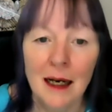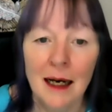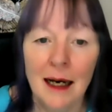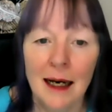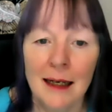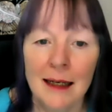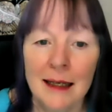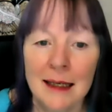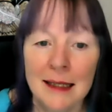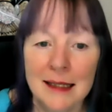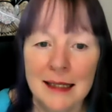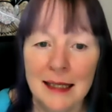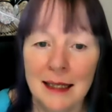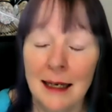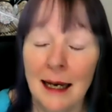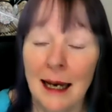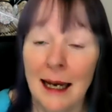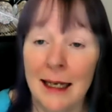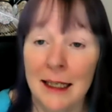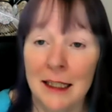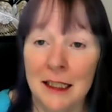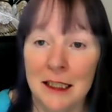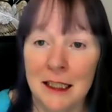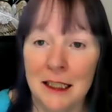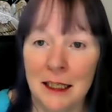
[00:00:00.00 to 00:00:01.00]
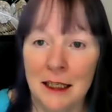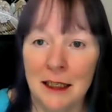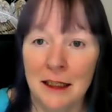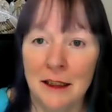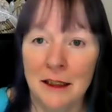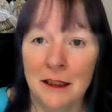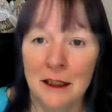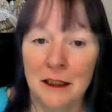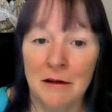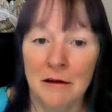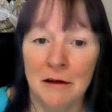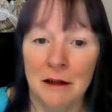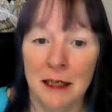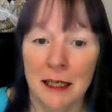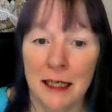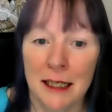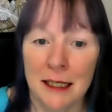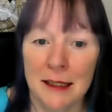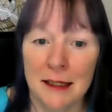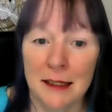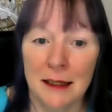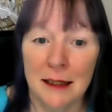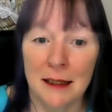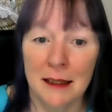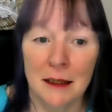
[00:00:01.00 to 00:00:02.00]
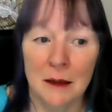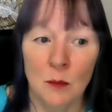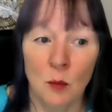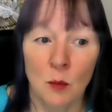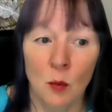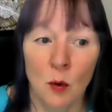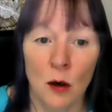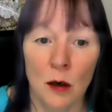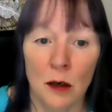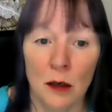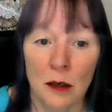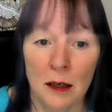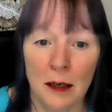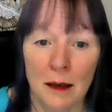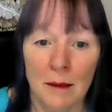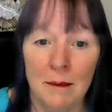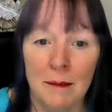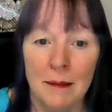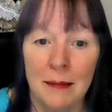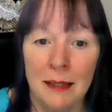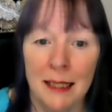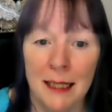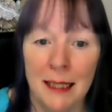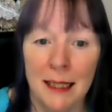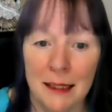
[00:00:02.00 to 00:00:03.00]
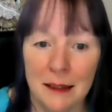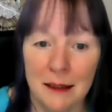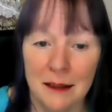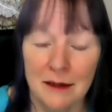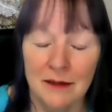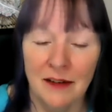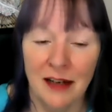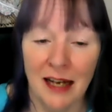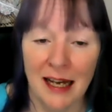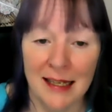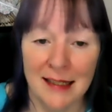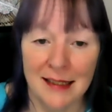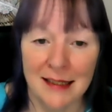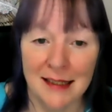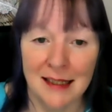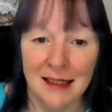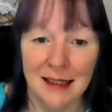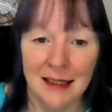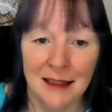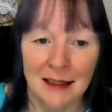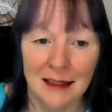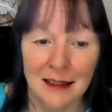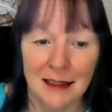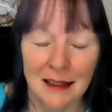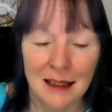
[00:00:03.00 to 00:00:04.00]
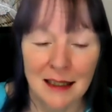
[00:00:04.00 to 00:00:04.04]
and it's at 18 degrees and 1 minute of Cancer.